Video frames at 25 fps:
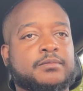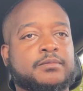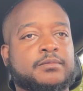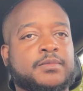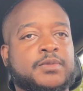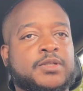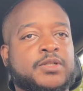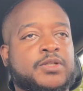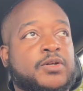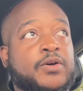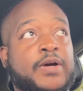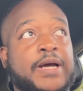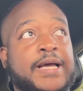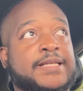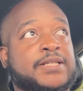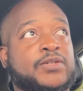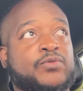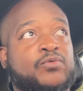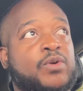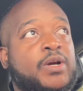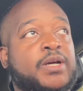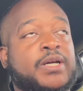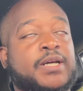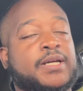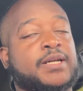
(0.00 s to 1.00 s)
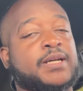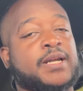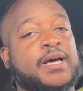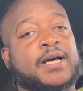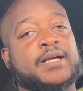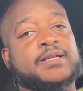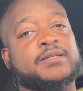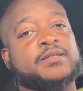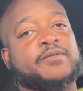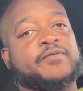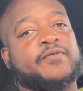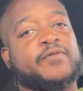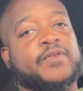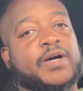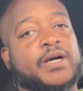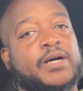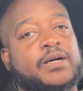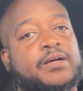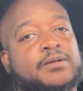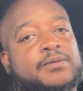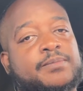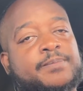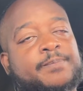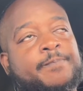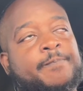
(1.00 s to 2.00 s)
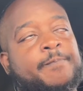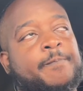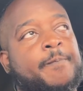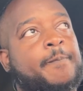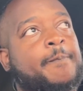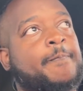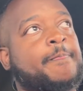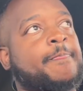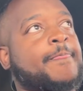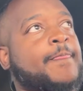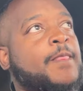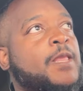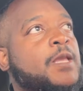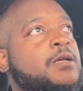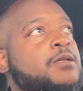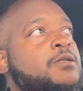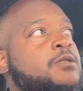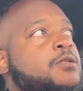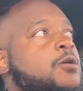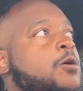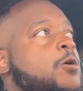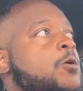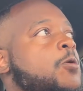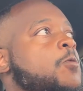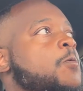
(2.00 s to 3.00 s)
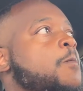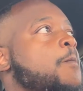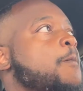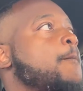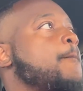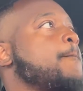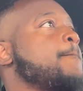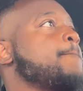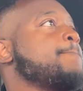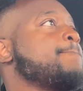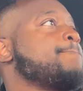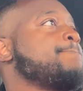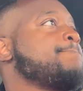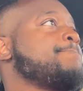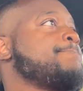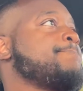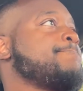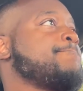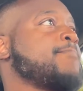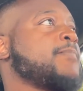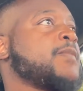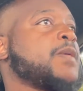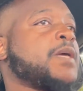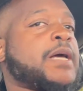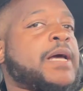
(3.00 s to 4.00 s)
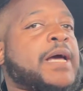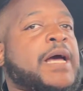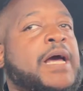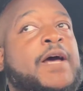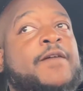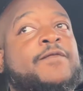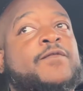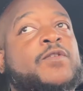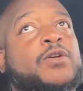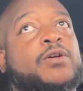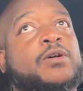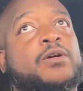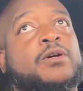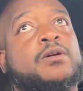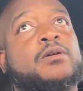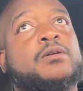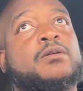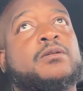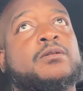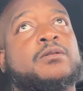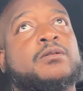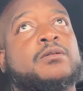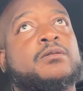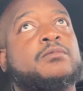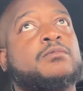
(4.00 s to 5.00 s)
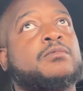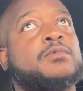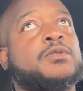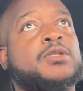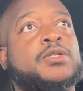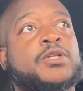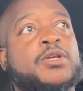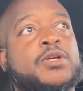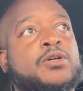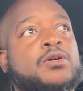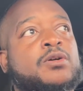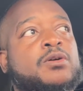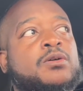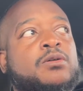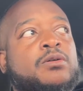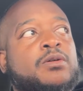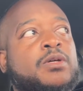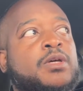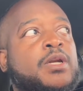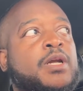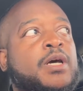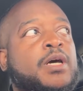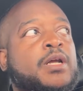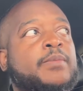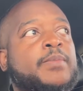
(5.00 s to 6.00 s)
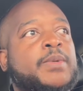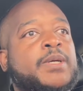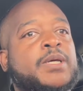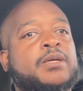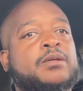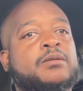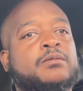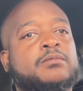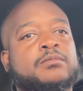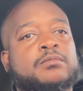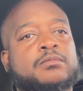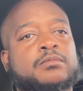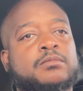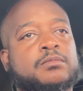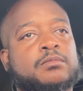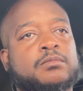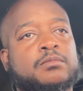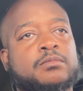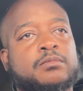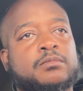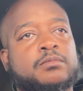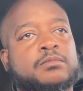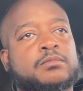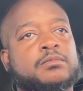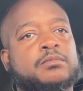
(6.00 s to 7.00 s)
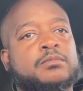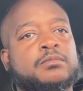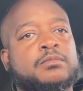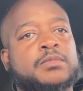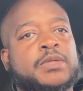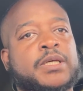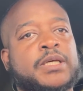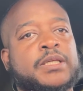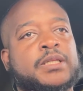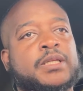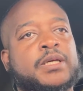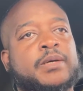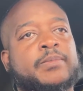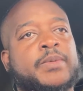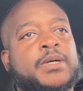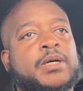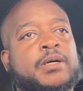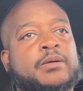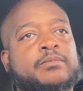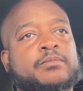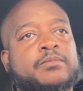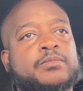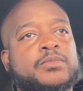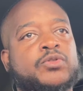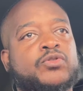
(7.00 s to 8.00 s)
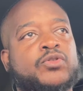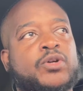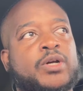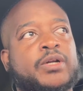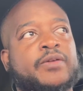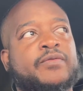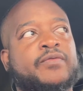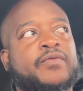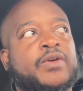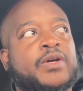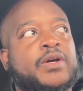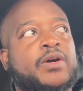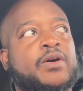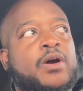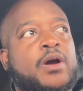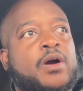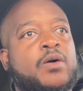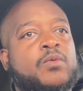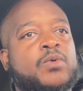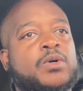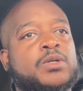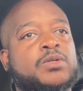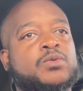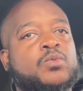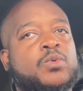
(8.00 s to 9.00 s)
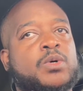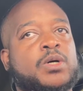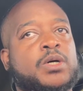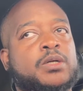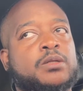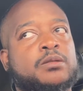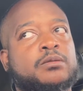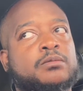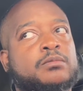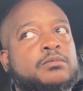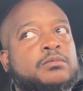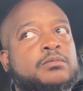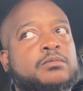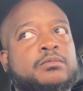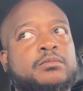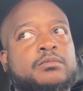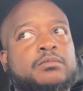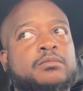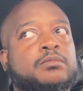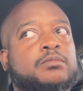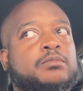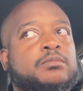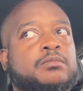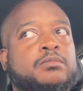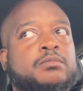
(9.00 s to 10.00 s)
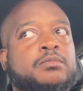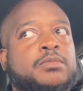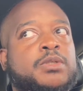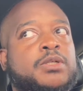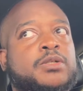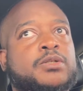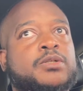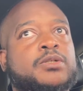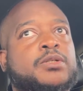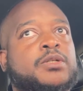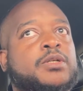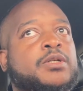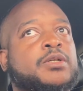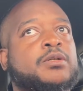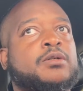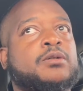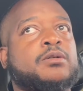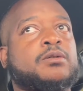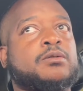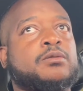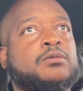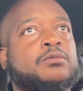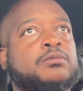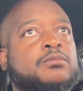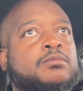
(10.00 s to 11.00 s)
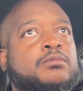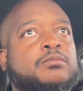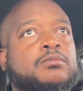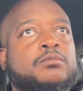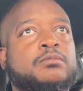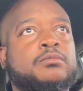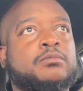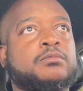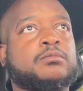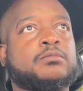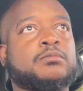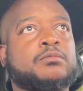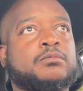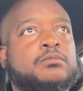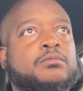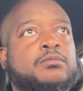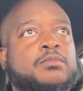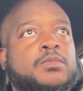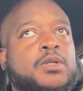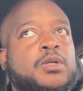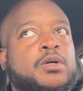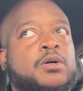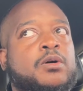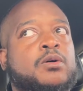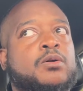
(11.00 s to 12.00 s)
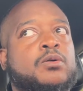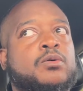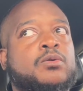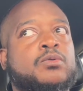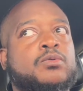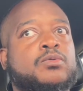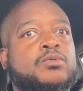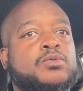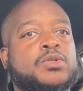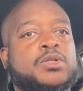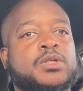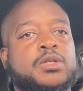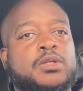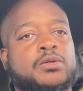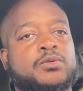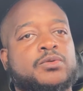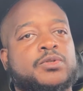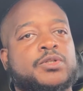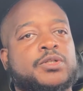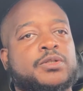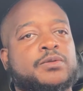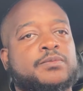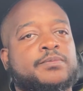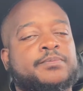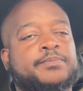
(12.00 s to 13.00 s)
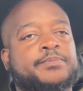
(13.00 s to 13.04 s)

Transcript: Still hasn't recognized the file. So after still, you know what I mean, hitting them up, trying to figure out what's what, there's still no solution.